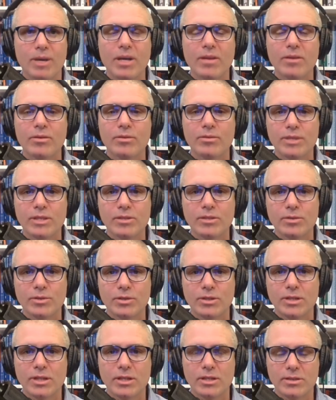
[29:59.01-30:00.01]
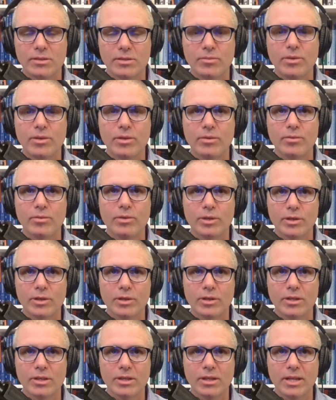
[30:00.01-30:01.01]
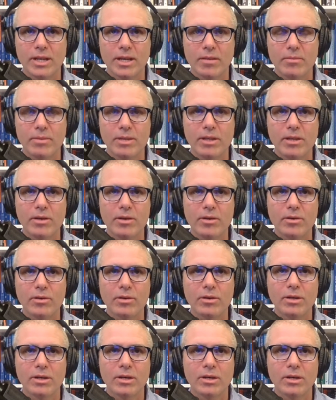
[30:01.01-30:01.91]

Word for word: other resources, we, we're going to link below.